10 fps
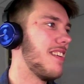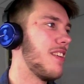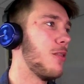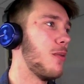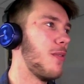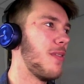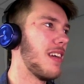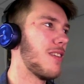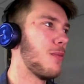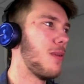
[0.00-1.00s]
can do other
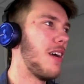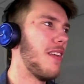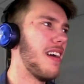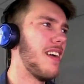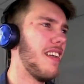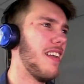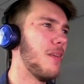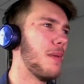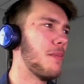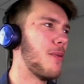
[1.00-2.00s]
things as well that are a
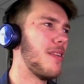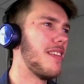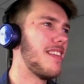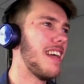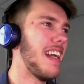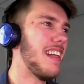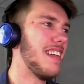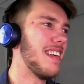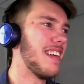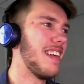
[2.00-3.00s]
little bit more insane.
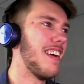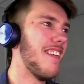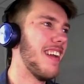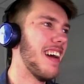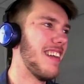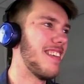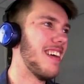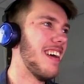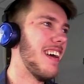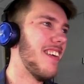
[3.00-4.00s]
You can go and add
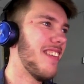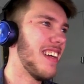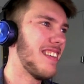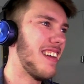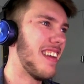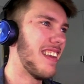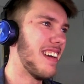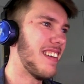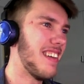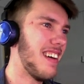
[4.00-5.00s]
things like this that